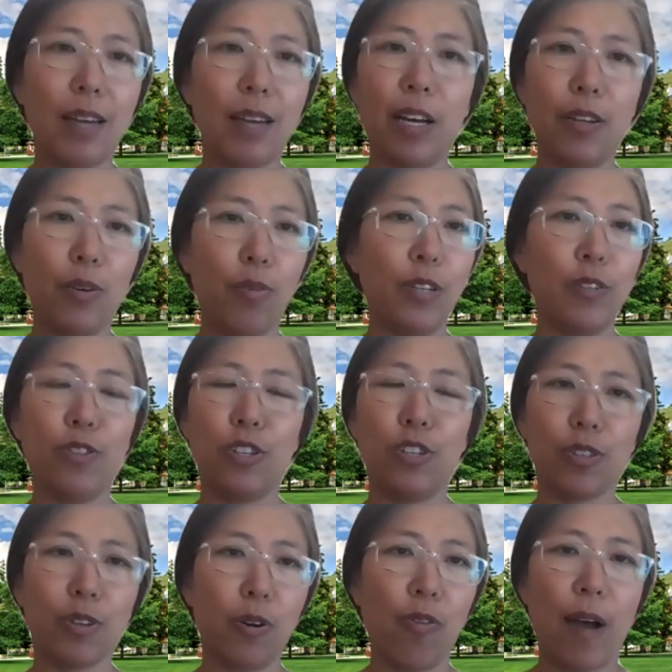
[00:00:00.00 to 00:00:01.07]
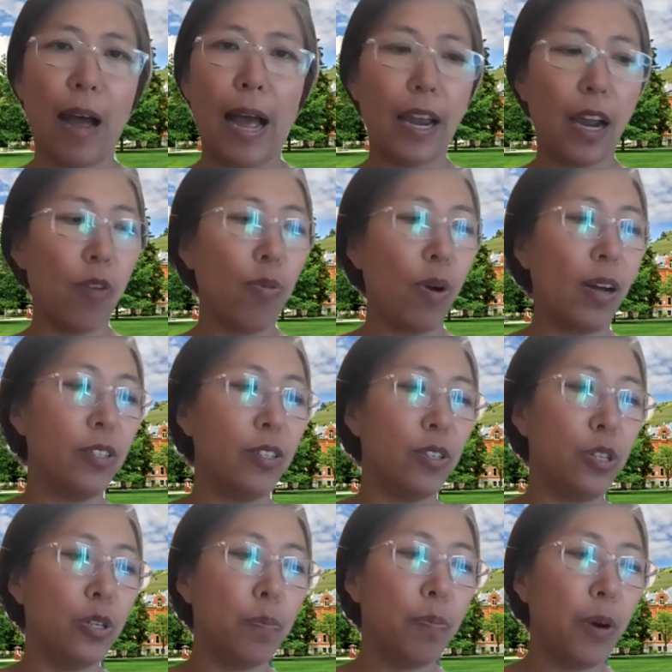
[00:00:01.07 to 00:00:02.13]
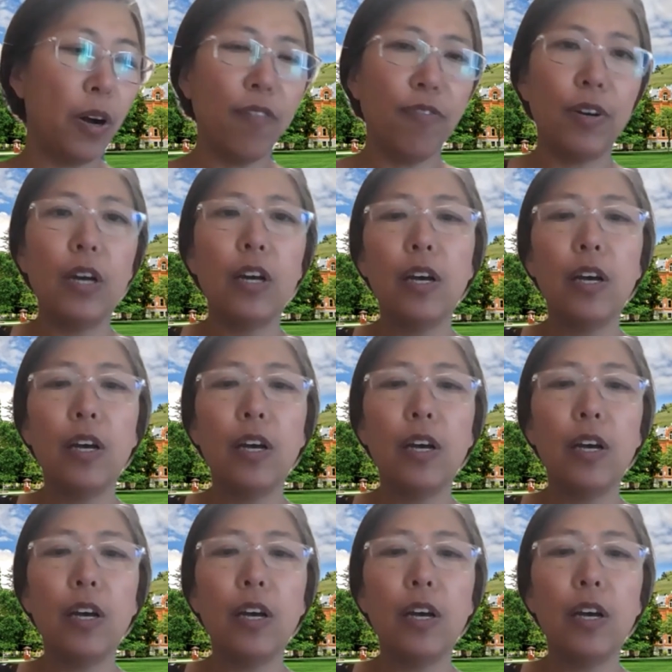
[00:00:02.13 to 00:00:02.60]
I don't want to just go wide. I want to do both.